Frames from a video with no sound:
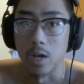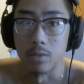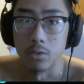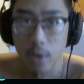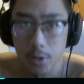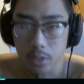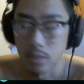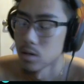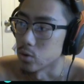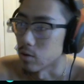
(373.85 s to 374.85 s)
refreshing.
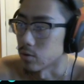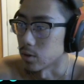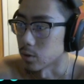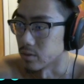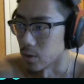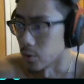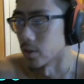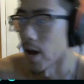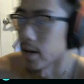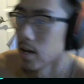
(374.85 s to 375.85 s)
Definitely looking forward to
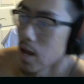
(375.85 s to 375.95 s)
that.